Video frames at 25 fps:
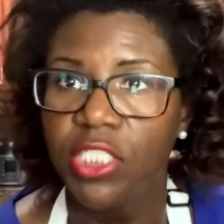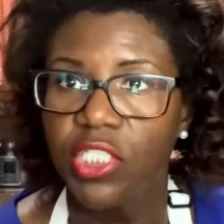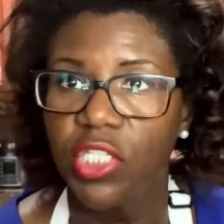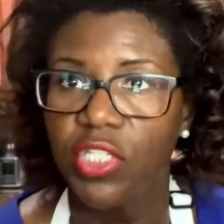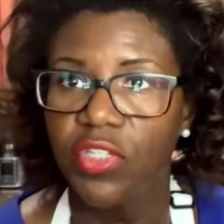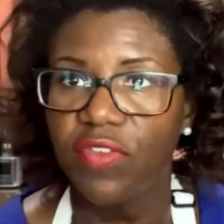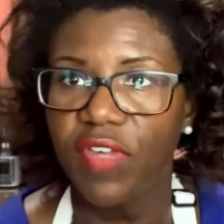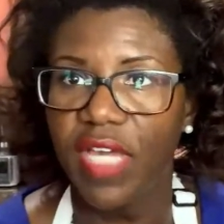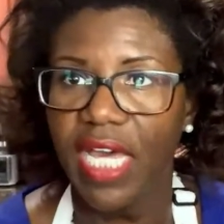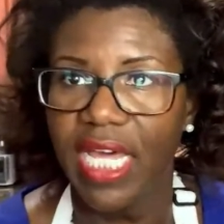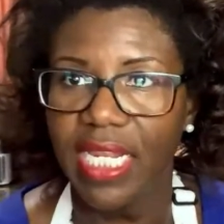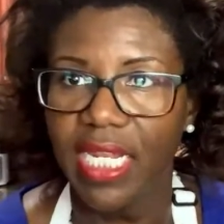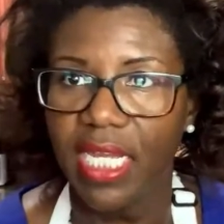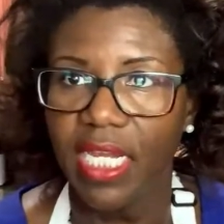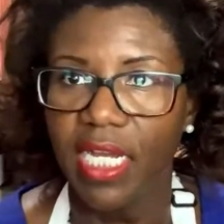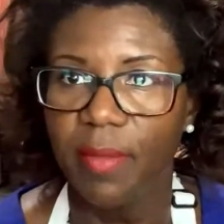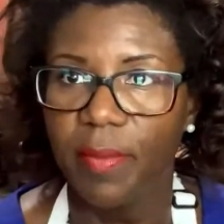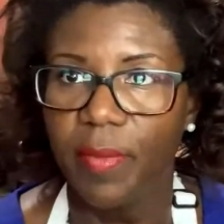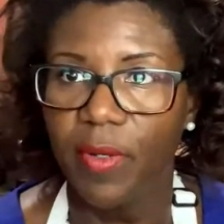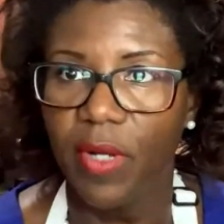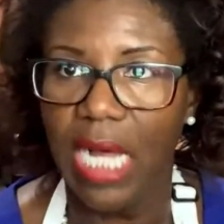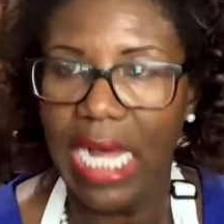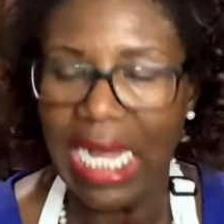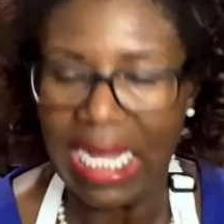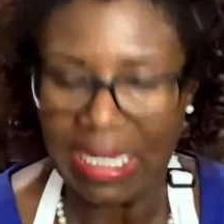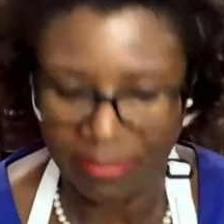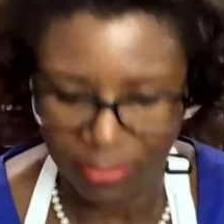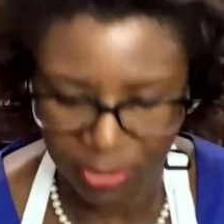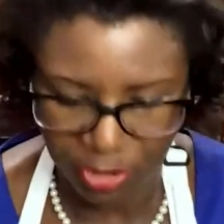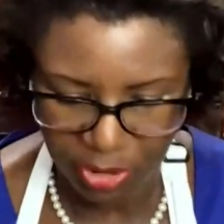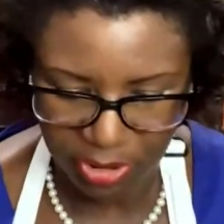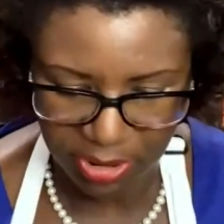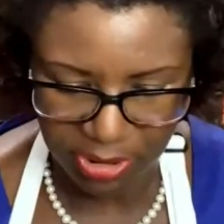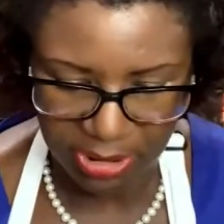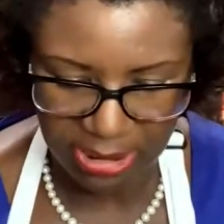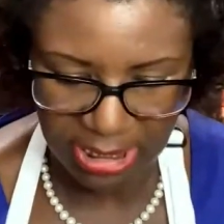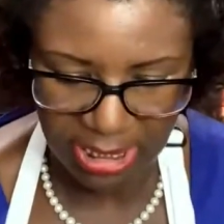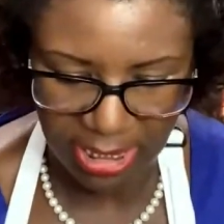So you've got a couple
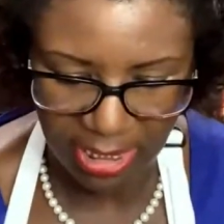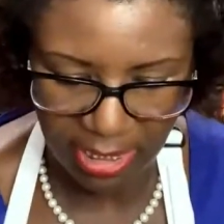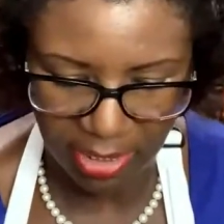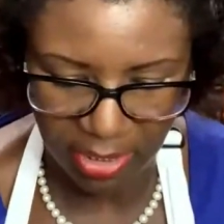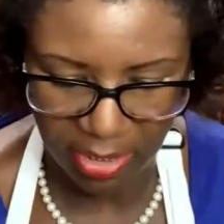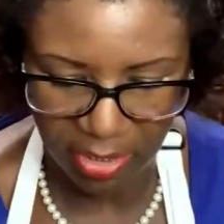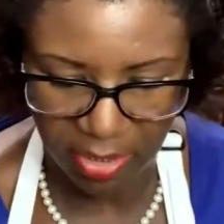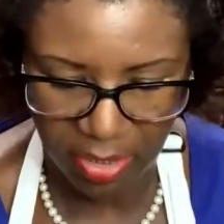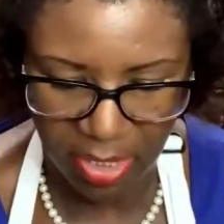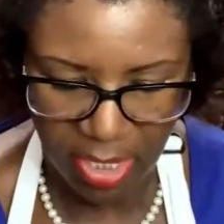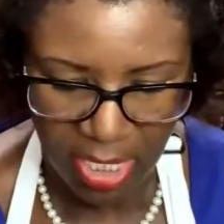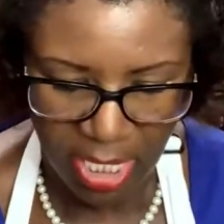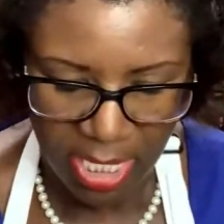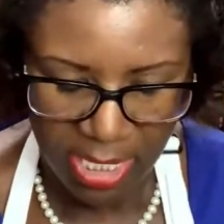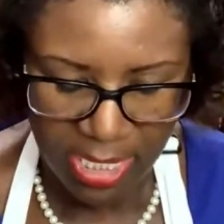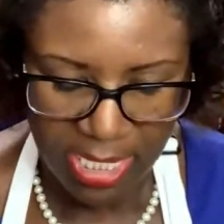options here.